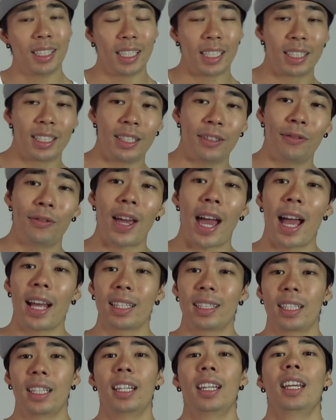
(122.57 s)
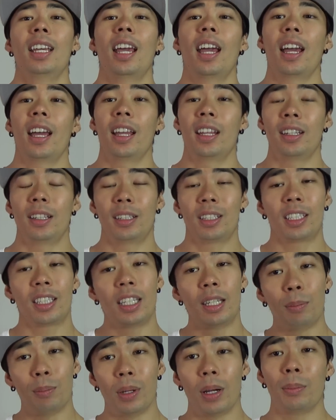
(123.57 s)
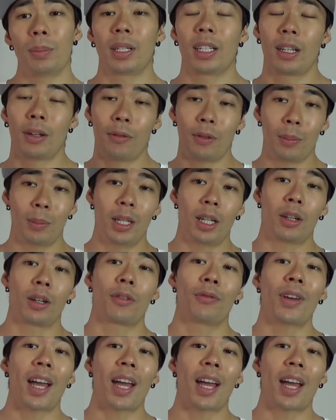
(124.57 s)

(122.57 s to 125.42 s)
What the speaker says: 60 fats, and keep bumping it up from there.